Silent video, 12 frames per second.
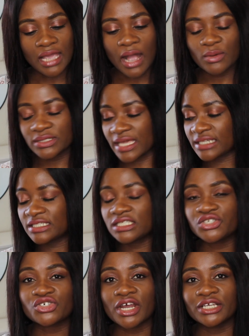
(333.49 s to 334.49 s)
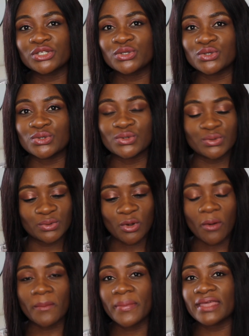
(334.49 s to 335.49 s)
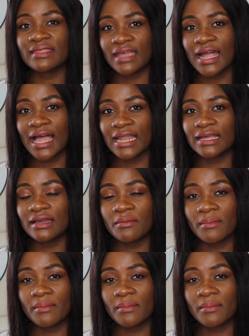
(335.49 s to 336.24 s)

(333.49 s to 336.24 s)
I was actually trying to compare the color.